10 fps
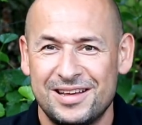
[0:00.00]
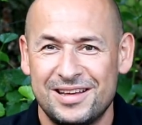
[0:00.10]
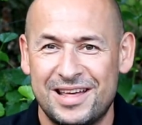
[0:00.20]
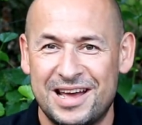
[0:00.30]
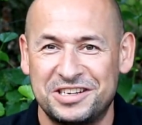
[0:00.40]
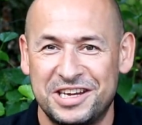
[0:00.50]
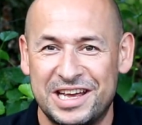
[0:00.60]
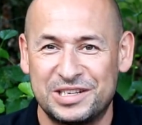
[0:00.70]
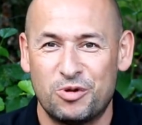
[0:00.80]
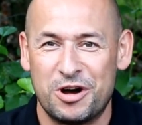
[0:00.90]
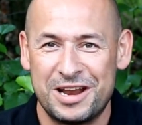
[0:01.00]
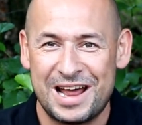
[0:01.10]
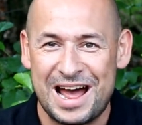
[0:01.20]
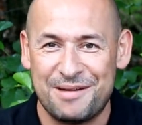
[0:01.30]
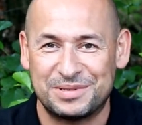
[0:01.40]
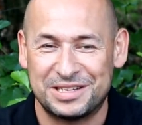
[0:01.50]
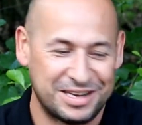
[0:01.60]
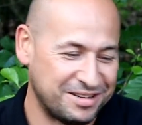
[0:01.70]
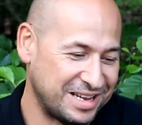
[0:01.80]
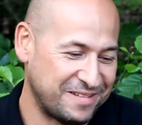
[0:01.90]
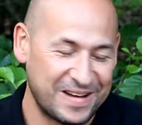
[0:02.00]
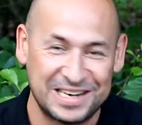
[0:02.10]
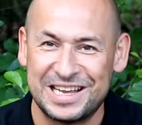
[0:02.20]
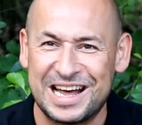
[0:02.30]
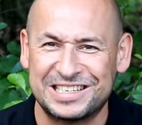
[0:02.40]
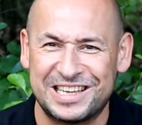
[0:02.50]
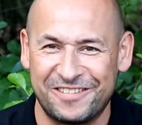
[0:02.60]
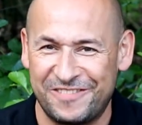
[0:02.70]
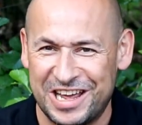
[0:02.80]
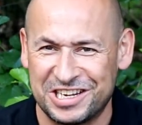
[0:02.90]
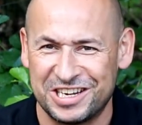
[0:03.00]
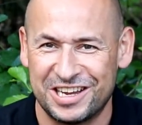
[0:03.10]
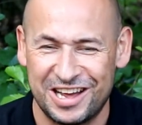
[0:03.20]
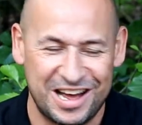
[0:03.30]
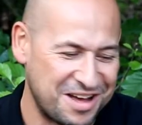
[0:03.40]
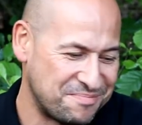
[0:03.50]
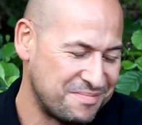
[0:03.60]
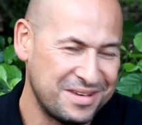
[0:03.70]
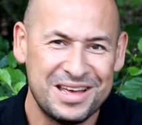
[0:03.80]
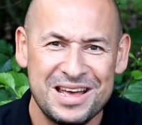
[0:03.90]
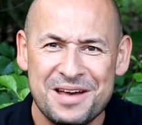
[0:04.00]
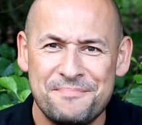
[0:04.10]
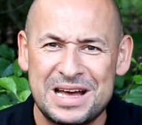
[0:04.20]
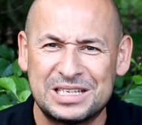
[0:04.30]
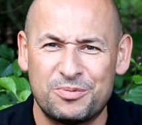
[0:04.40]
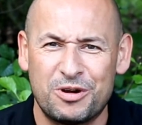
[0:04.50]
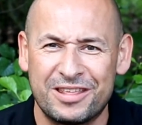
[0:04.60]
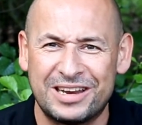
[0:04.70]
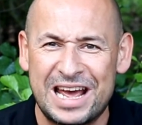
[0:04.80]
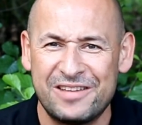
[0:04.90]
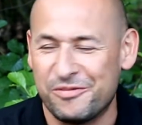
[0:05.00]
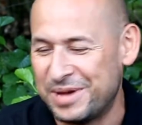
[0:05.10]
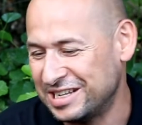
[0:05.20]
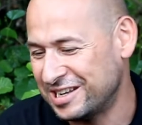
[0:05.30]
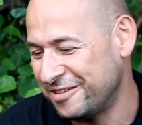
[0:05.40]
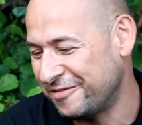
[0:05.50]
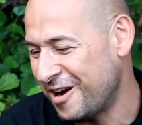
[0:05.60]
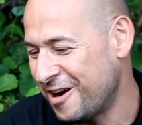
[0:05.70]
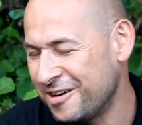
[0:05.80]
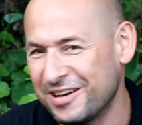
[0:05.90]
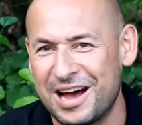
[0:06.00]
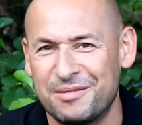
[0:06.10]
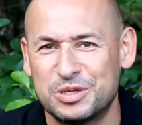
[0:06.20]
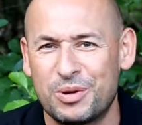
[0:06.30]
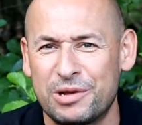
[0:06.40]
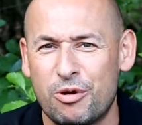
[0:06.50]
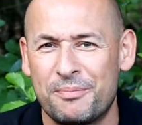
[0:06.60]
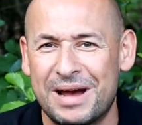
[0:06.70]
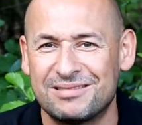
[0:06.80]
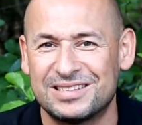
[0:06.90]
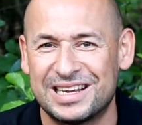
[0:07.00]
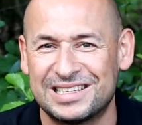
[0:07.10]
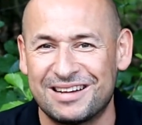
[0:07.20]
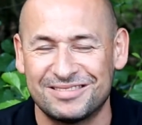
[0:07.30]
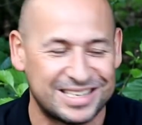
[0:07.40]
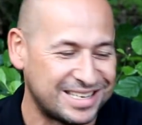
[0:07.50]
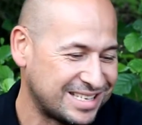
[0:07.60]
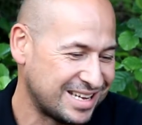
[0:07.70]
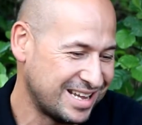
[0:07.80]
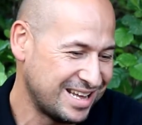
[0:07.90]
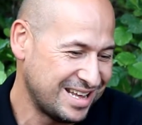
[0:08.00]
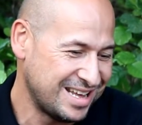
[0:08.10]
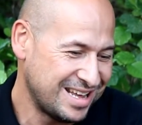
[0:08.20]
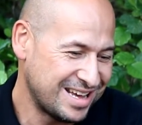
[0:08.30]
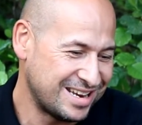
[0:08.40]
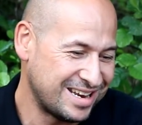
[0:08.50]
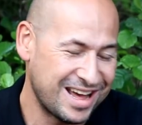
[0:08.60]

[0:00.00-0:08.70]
There she is, what an absolutely fantastic fish. Best spot of the day for me so far, 21 pounds 6 ounces. And